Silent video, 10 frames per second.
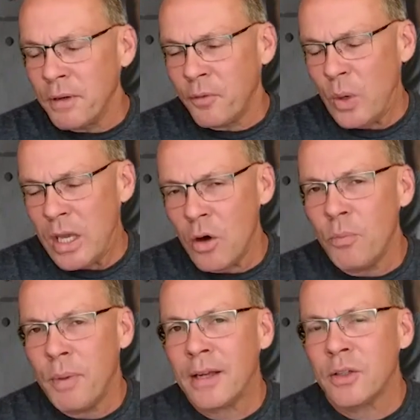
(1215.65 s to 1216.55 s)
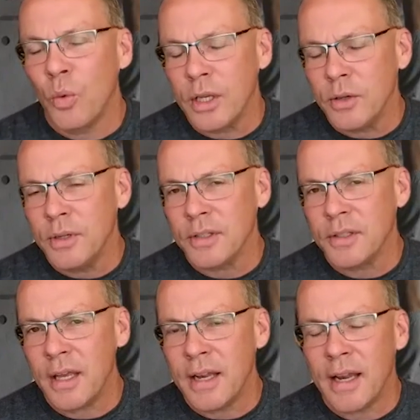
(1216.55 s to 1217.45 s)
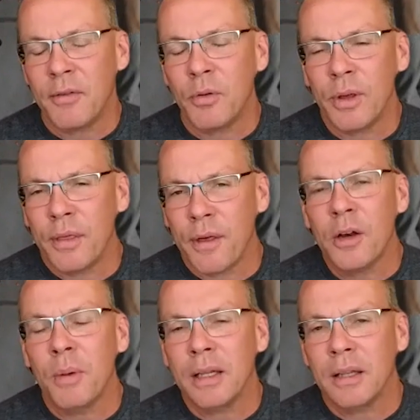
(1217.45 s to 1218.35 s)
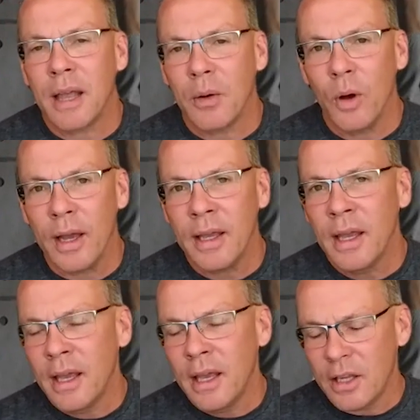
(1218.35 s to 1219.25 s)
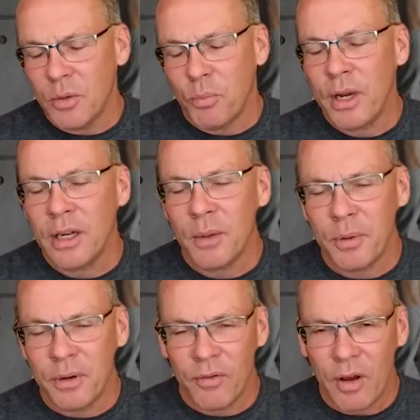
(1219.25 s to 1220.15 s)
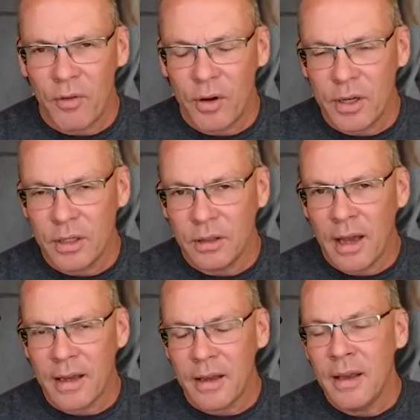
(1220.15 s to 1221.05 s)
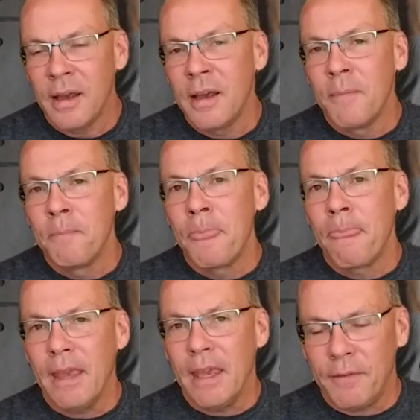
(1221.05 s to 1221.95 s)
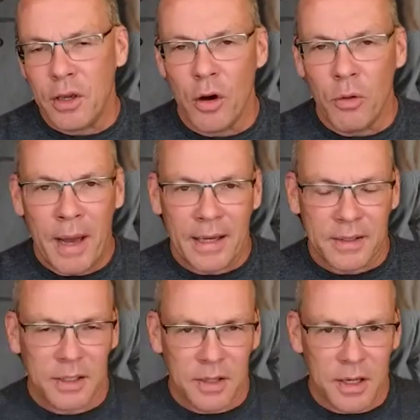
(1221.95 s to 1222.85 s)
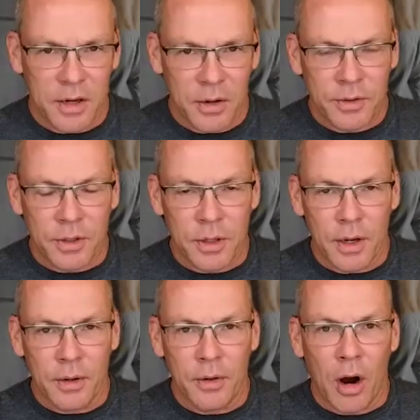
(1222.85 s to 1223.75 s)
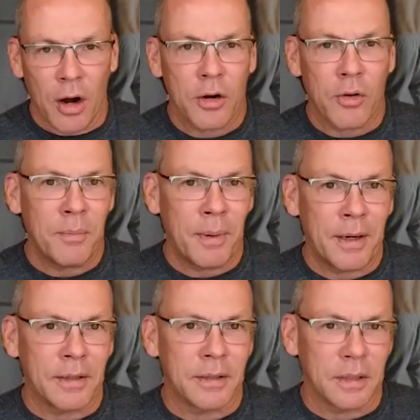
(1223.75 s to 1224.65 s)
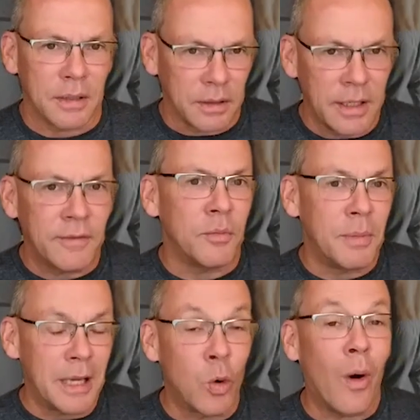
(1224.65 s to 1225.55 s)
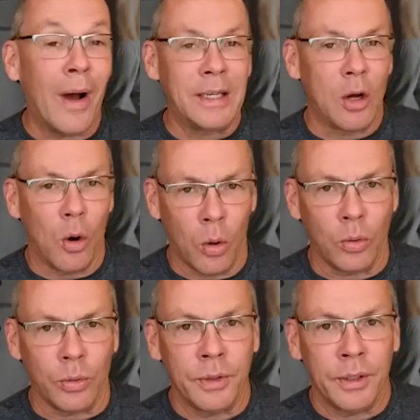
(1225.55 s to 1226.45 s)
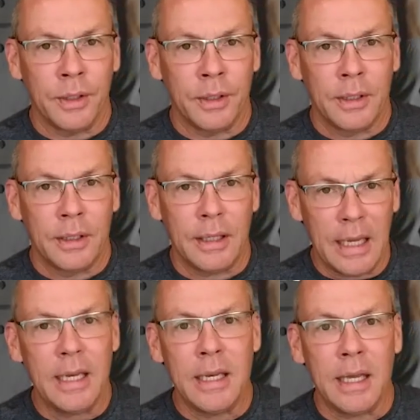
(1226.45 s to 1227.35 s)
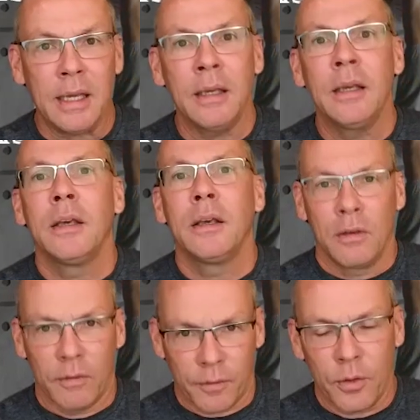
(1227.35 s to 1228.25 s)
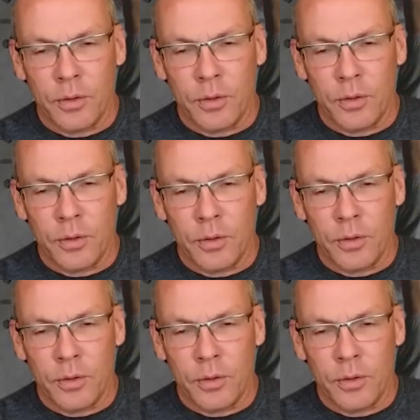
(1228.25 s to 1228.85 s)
But if we go back to what you just said, and I never really thought about it that way, and you bring it up in a very good light, if you go back 60 years ago, our grandparents lived to be quite old, eating fruits,